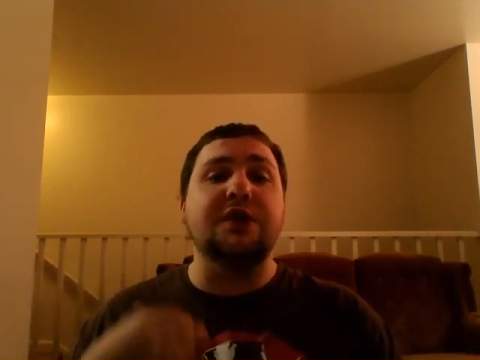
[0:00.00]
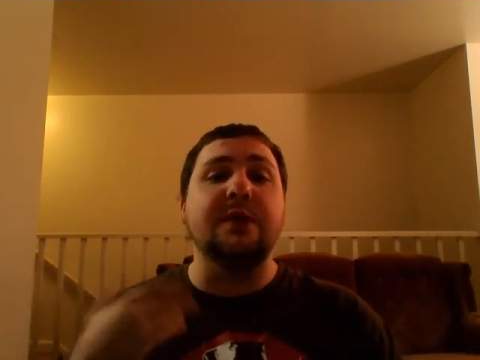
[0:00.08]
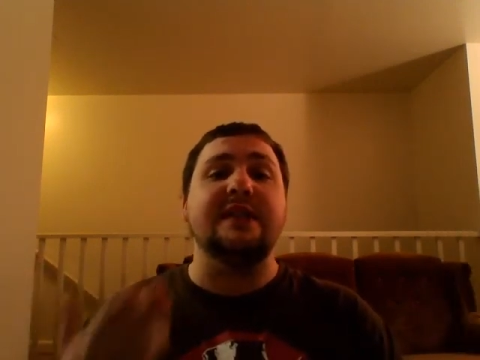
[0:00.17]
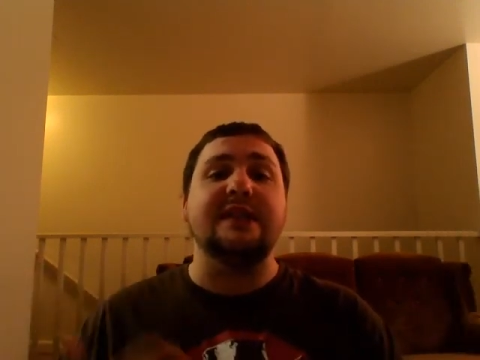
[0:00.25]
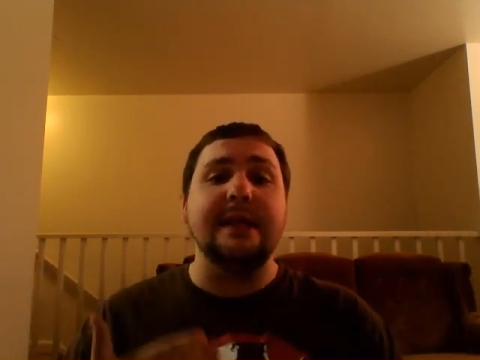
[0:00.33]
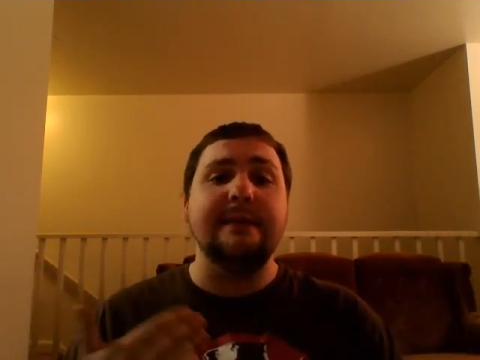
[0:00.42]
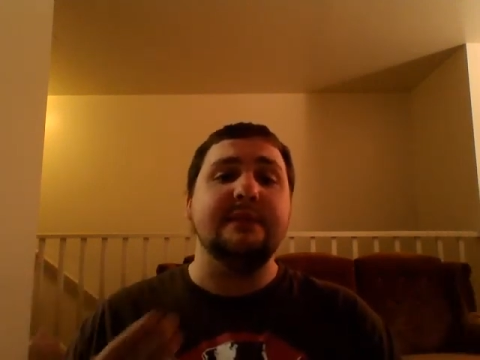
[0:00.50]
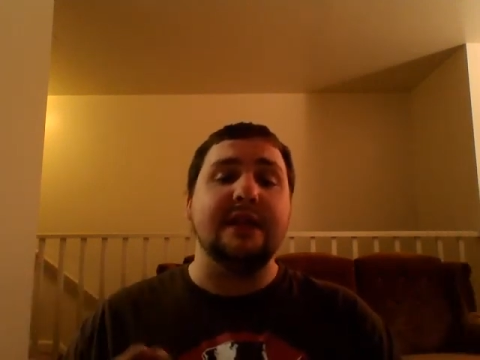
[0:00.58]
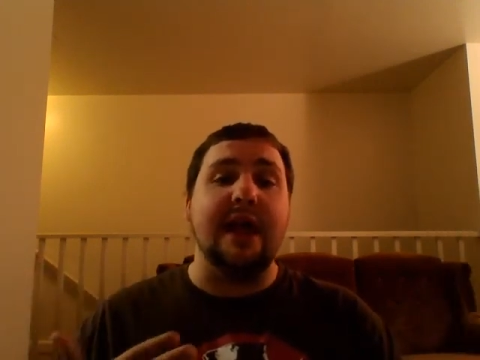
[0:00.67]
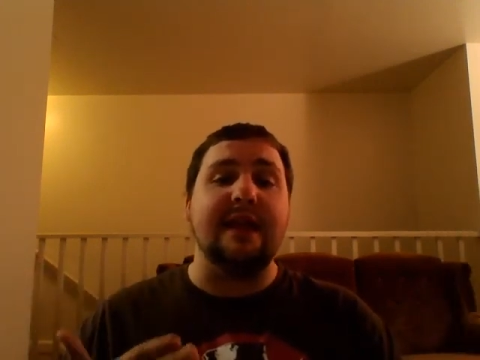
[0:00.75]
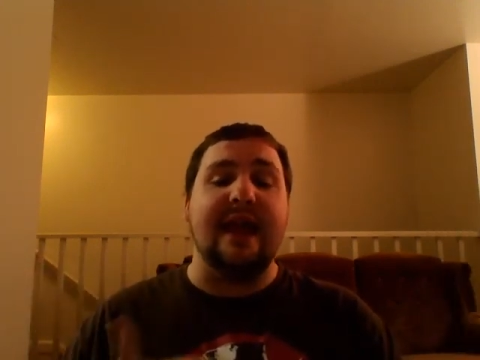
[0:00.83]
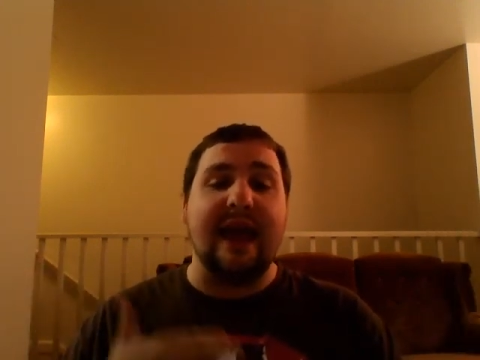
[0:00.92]
So it seems
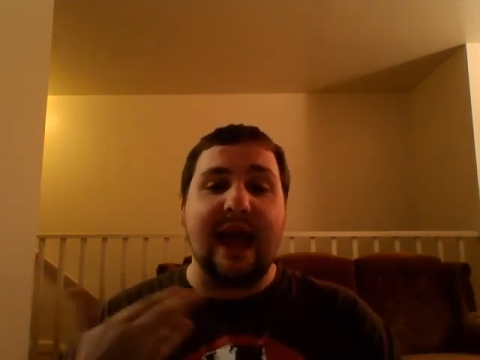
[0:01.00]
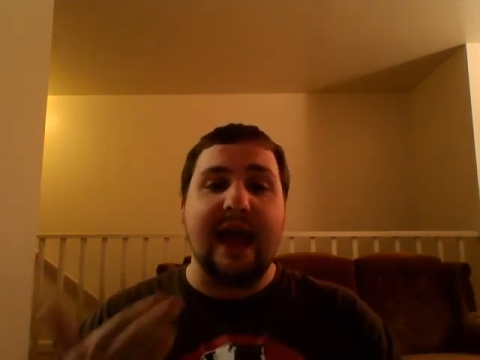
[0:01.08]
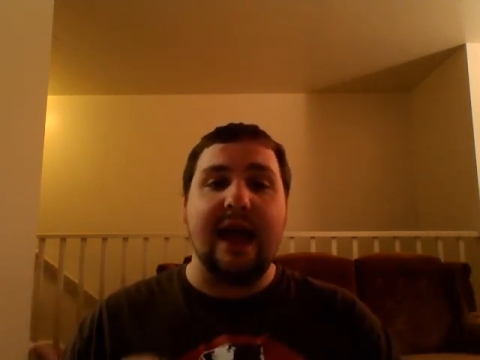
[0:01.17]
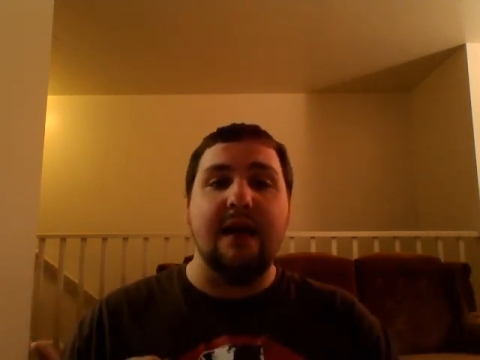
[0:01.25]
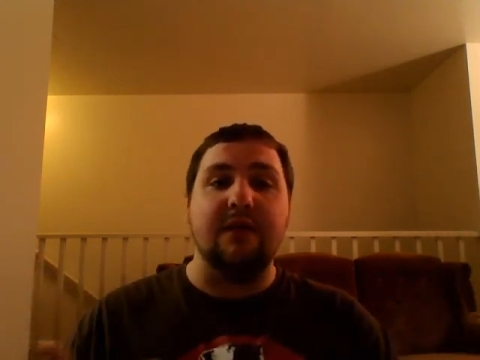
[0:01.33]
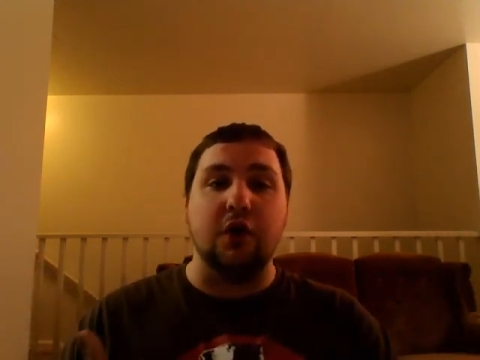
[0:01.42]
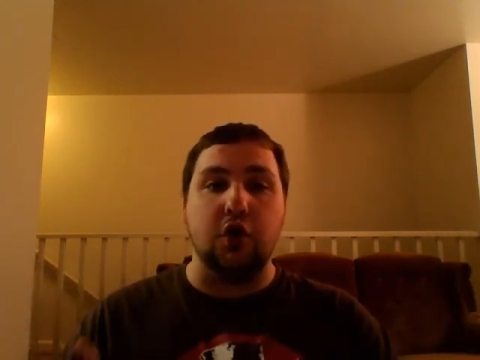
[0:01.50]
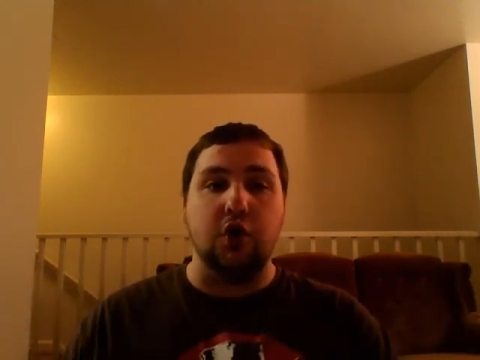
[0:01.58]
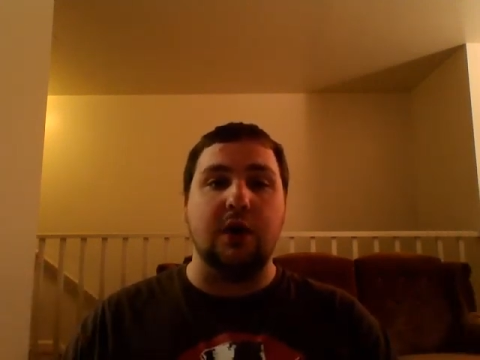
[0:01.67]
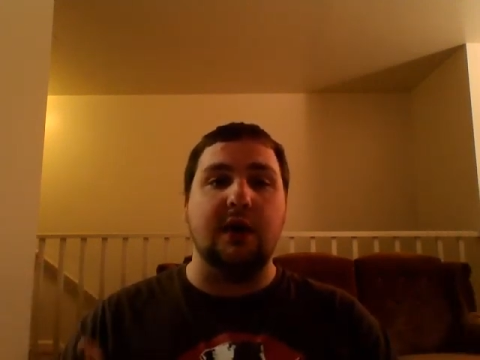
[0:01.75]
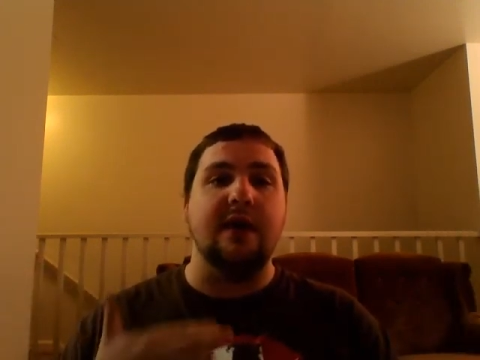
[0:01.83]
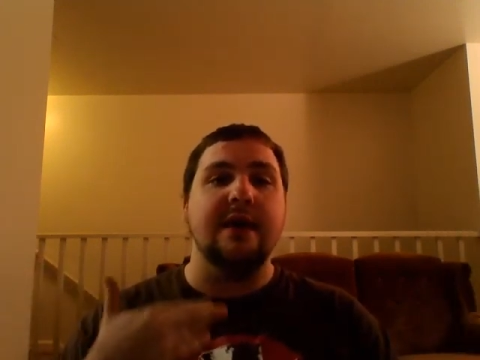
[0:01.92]
like they have a
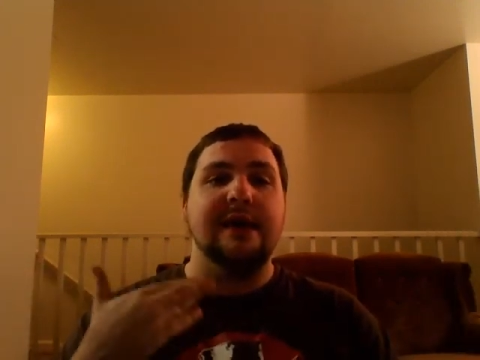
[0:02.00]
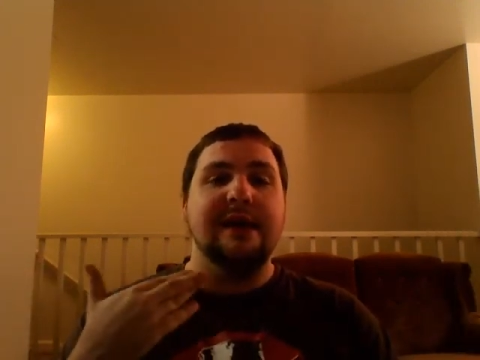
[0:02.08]
good